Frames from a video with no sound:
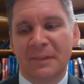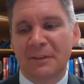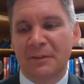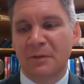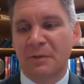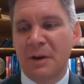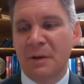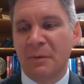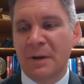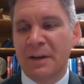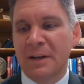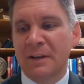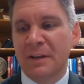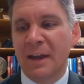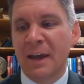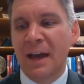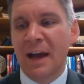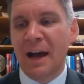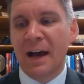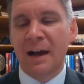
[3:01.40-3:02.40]
It's a great way to
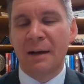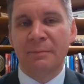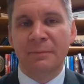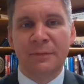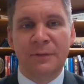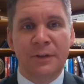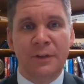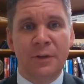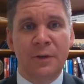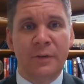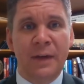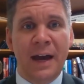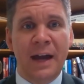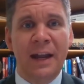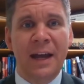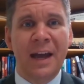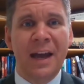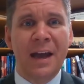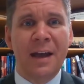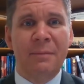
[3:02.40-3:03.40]
do
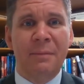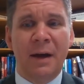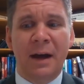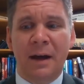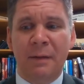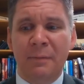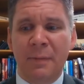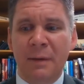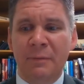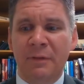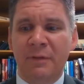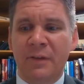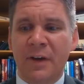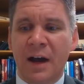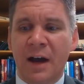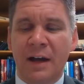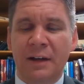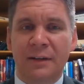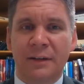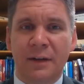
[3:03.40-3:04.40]
that. Maybe you've
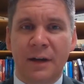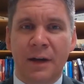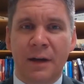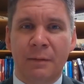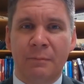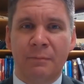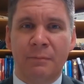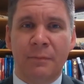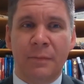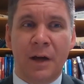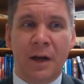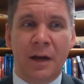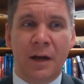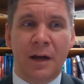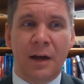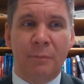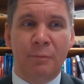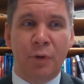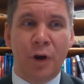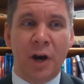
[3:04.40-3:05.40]
got
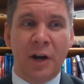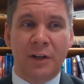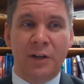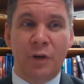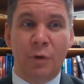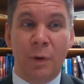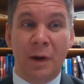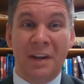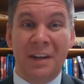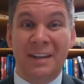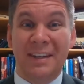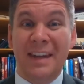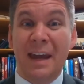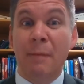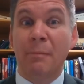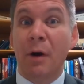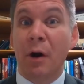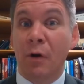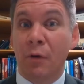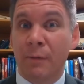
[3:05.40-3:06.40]
a product you want to
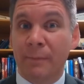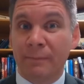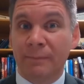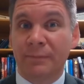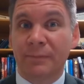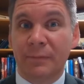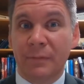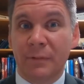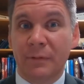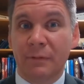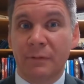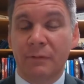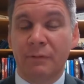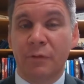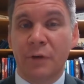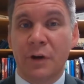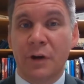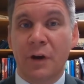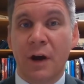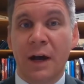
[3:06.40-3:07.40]
demo
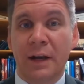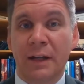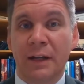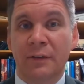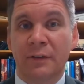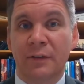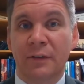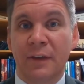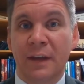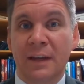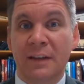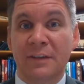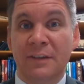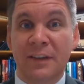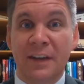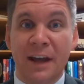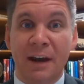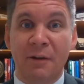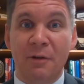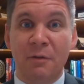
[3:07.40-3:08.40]
for your audience so they can
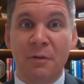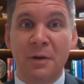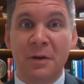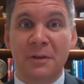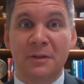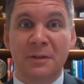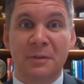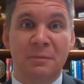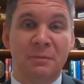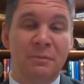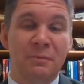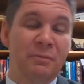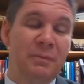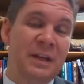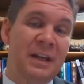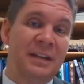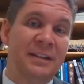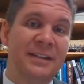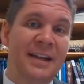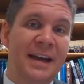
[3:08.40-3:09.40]
see how it works and
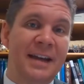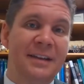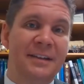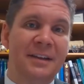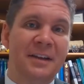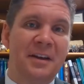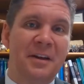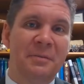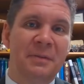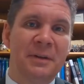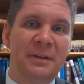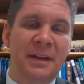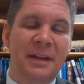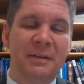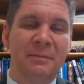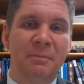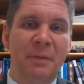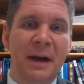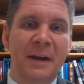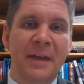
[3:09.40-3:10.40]
be excited to come
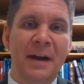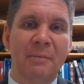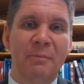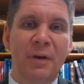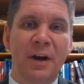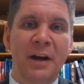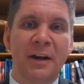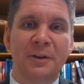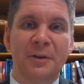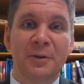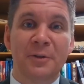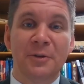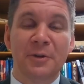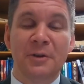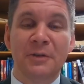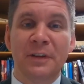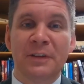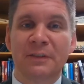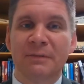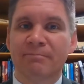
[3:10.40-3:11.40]
and buy that product or
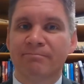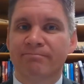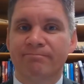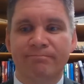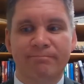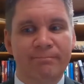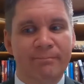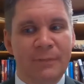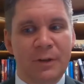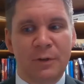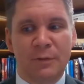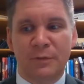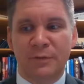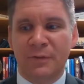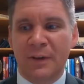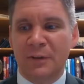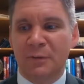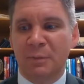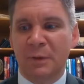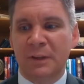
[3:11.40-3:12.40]
service. Use
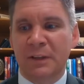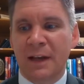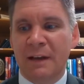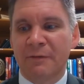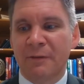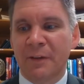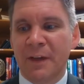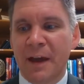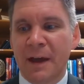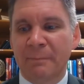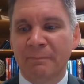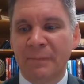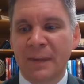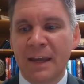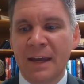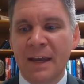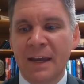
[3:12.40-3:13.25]
Facebook Live for that.